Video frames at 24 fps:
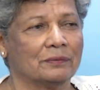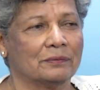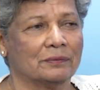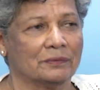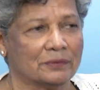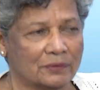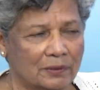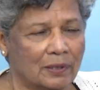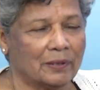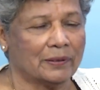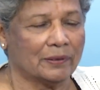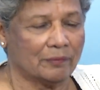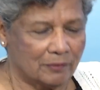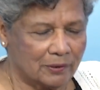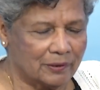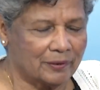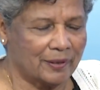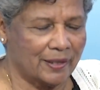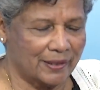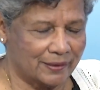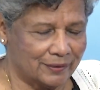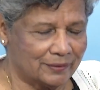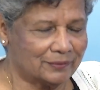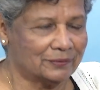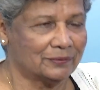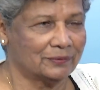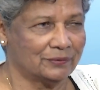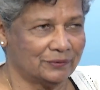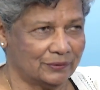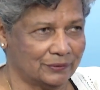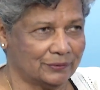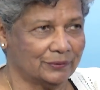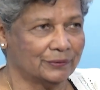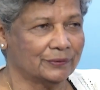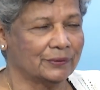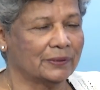I'm talking about you
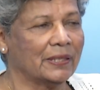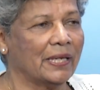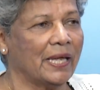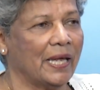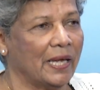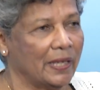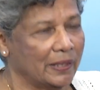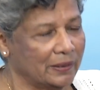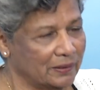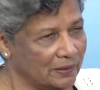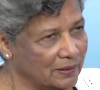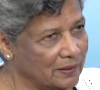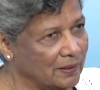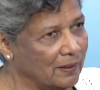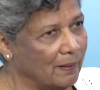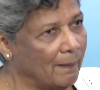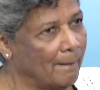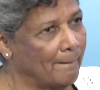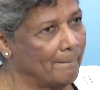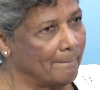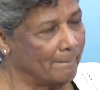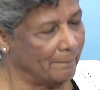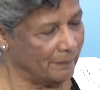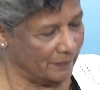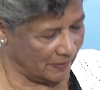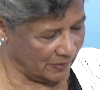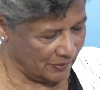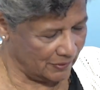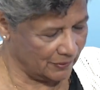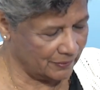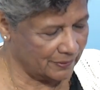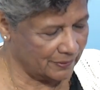as in the organizations.